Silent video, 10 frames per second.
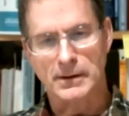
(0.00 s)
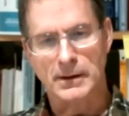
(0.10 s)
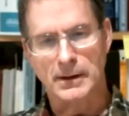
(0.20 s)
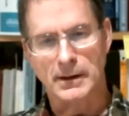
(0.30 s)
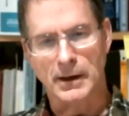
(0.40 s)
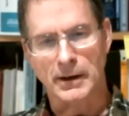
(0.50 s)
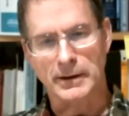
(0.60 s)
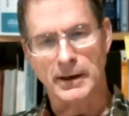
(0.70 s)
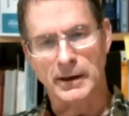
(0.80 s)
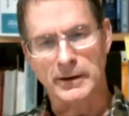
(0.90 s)
uh,
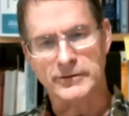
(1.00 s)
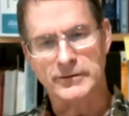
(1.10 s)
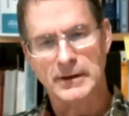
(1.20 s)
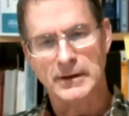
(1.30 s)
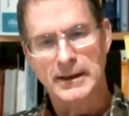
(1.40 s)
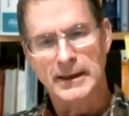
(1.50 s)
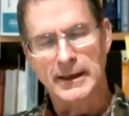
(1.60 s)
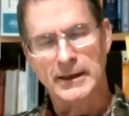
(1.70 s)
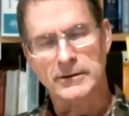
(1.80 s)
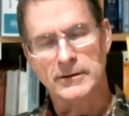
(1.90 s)
aren't aren't
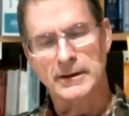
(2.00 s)
into